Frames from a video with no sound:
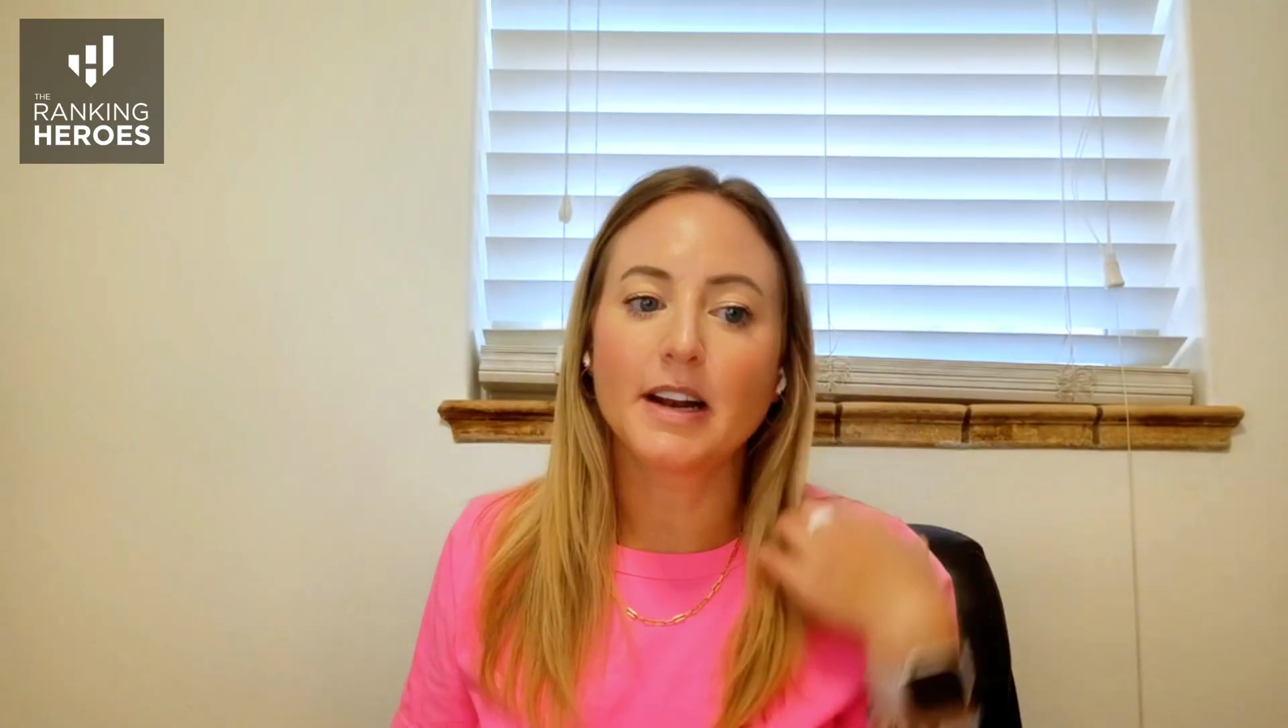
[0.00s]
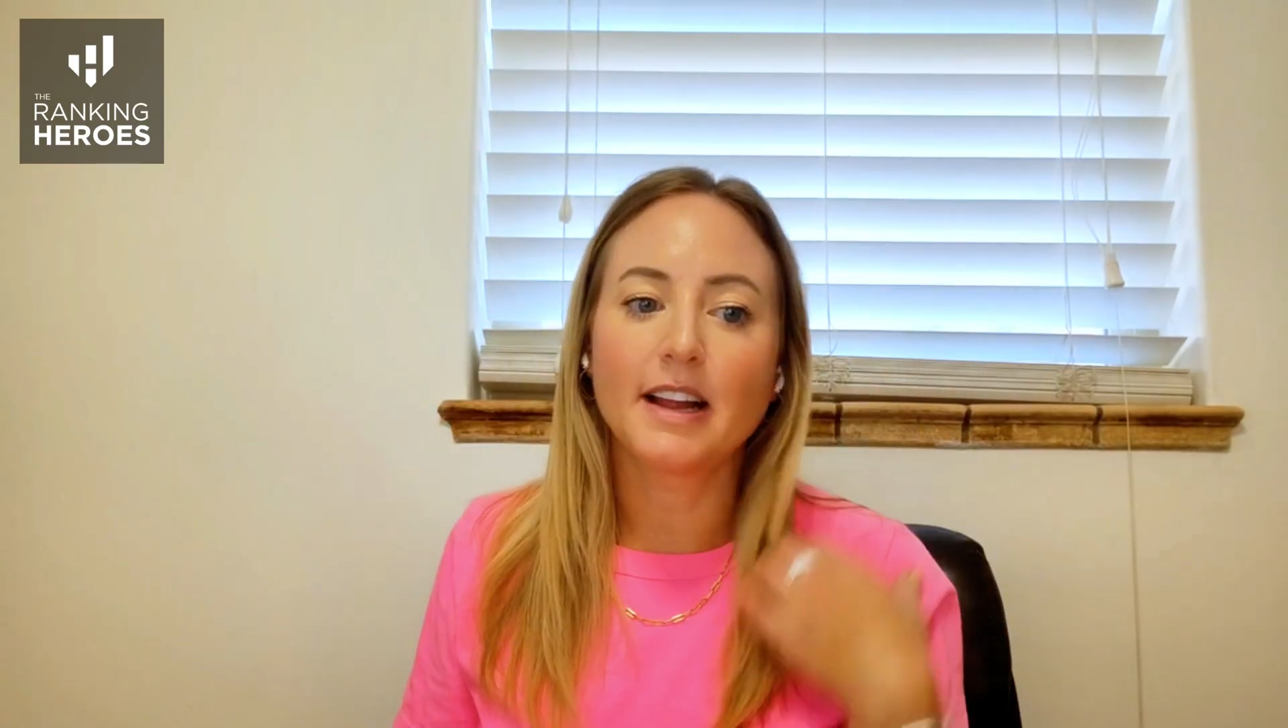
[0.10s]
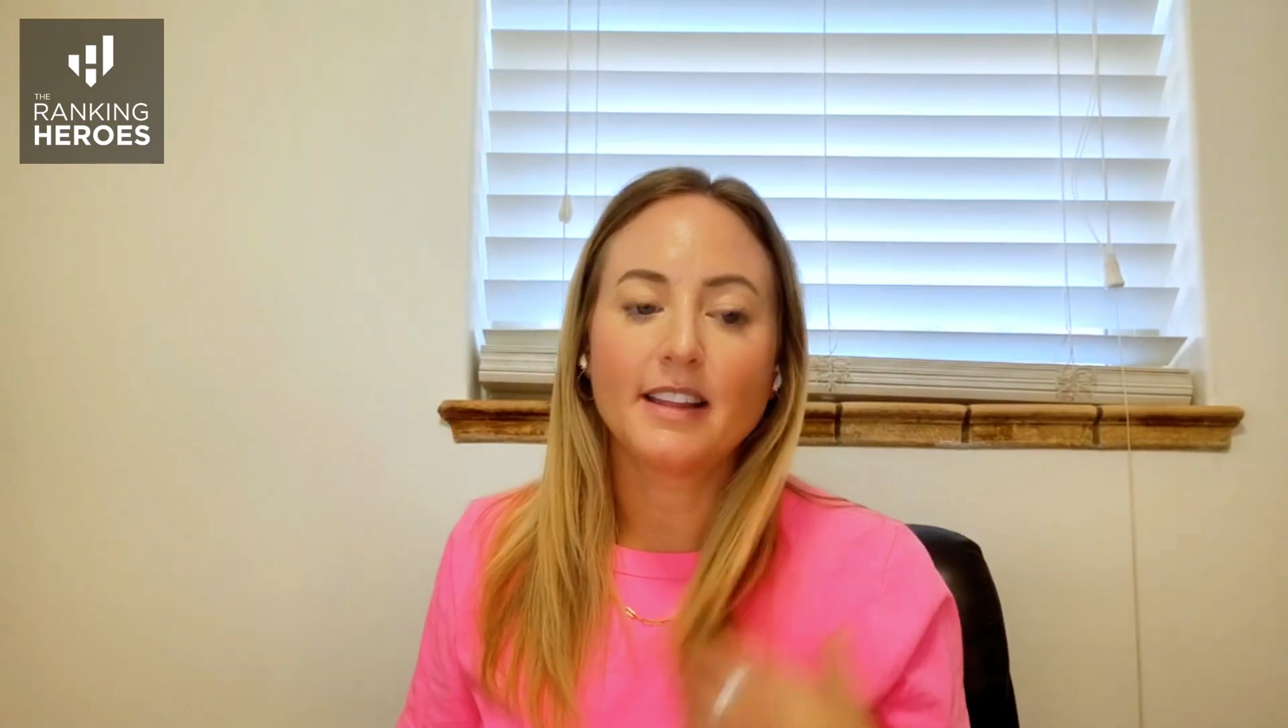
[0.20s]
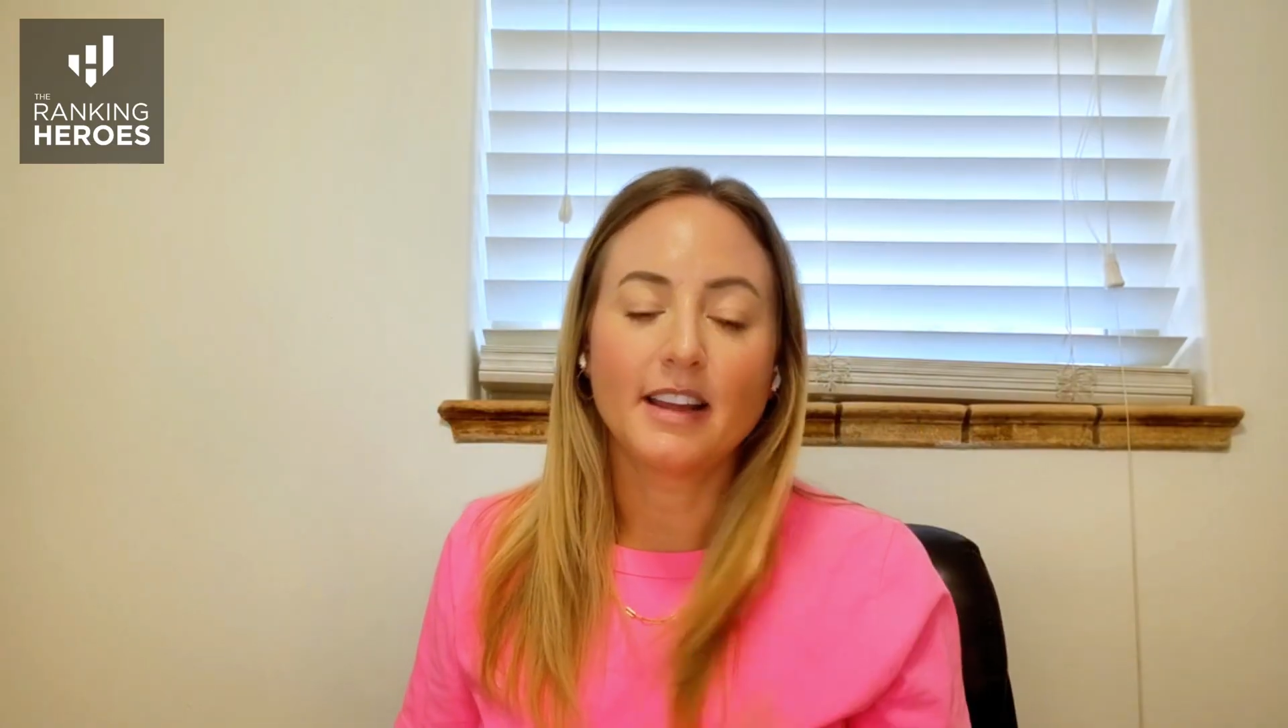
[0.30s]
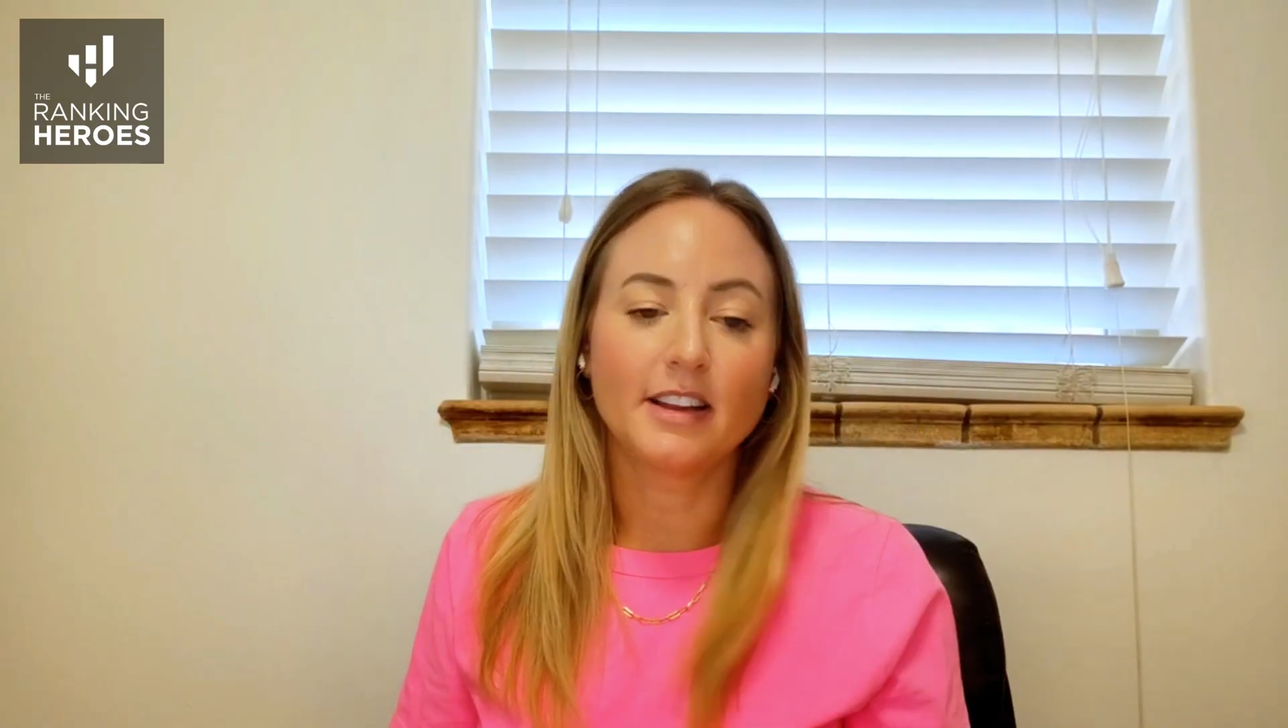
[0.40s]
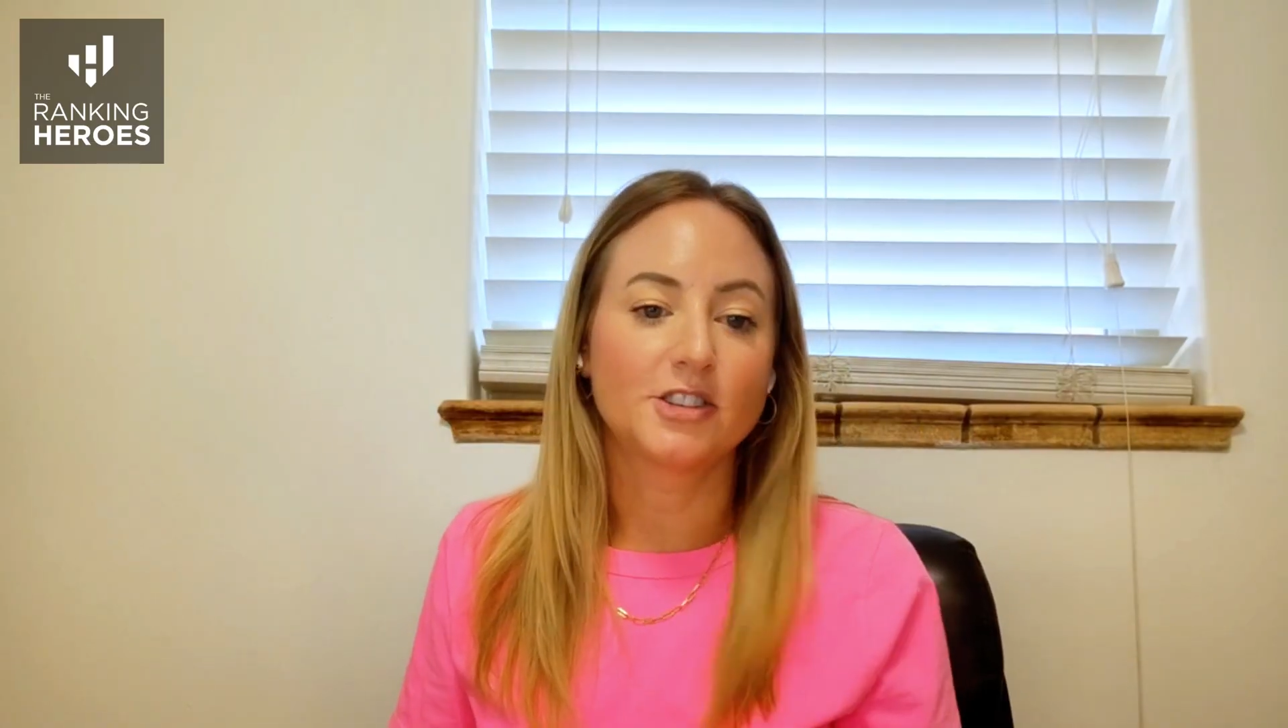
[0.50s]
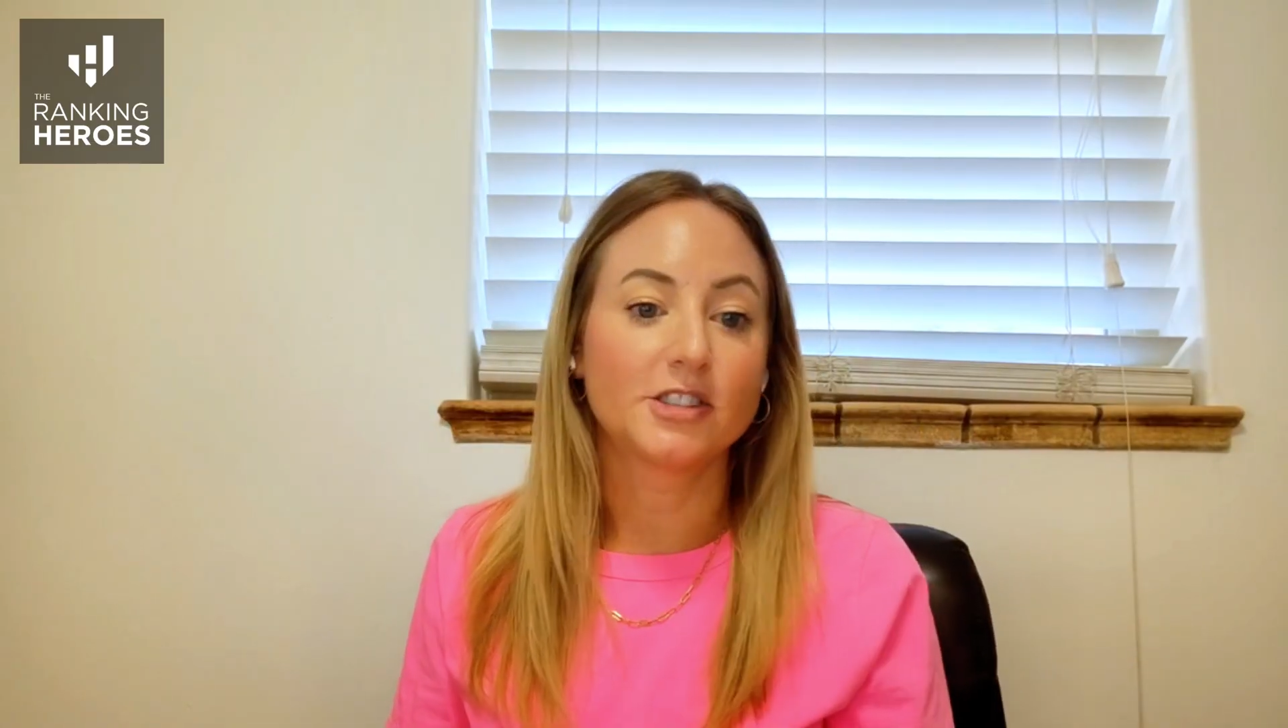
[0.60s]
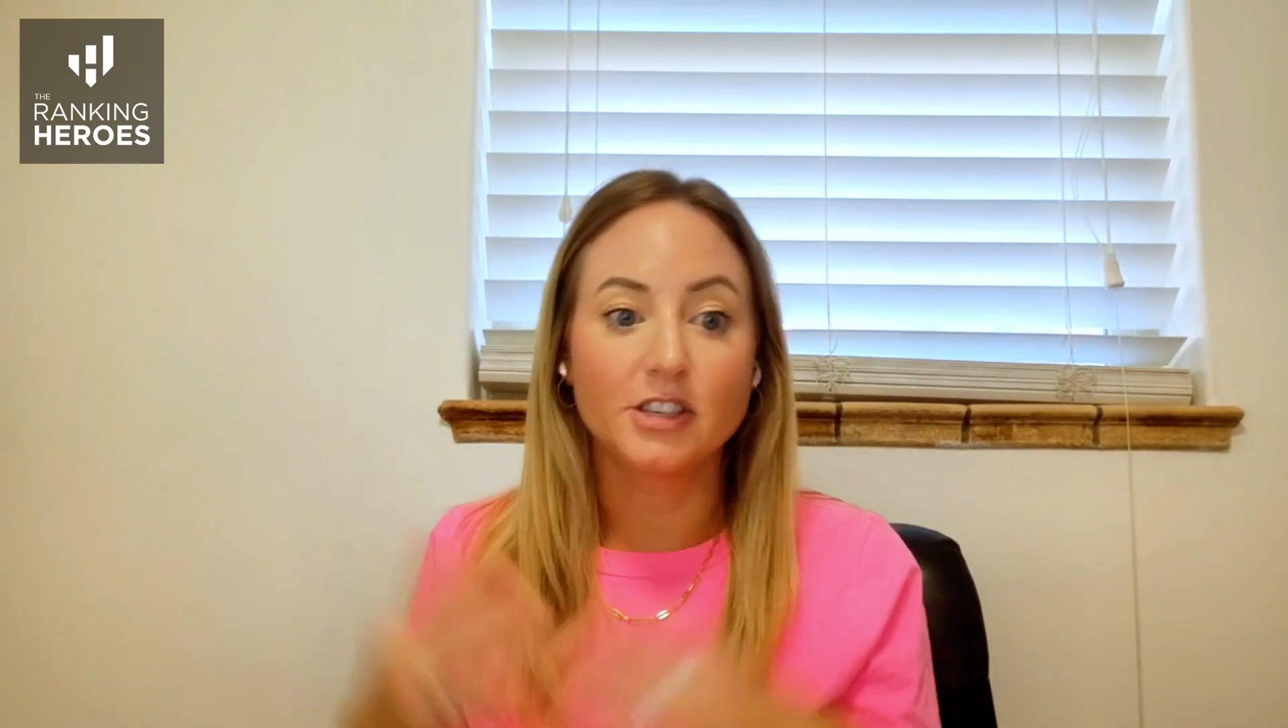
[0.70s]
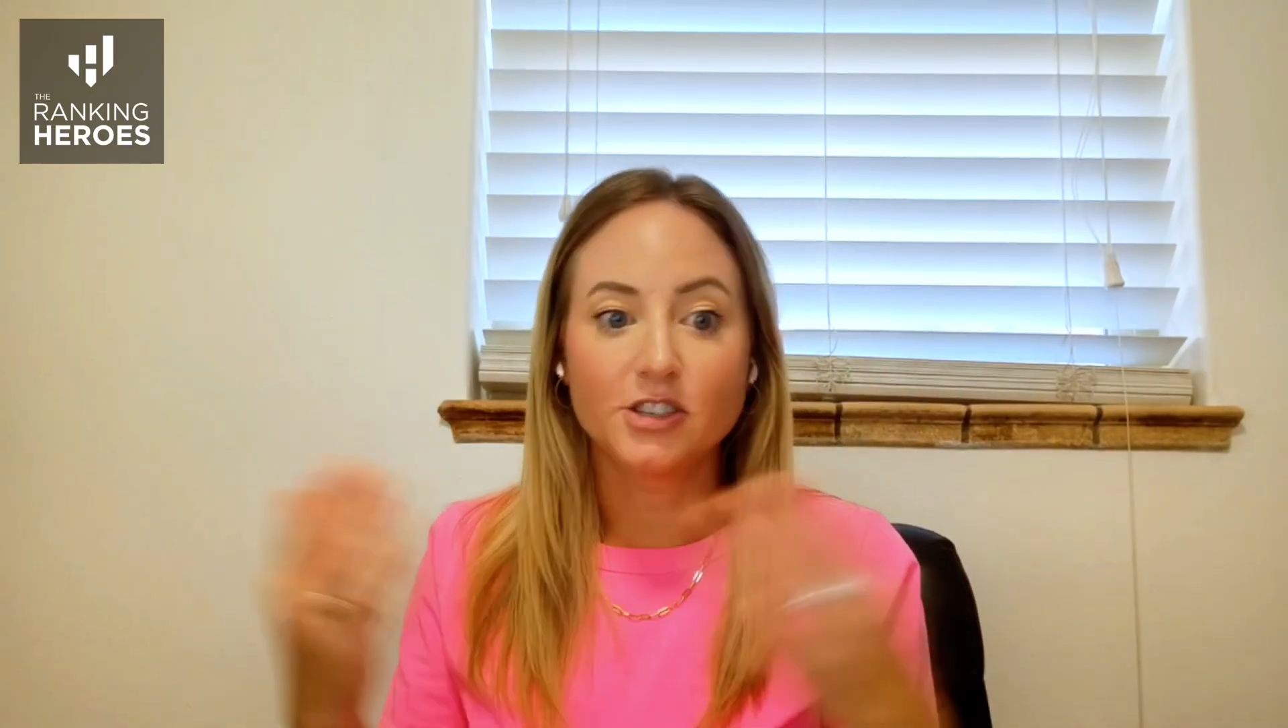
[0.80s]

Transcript: but I think just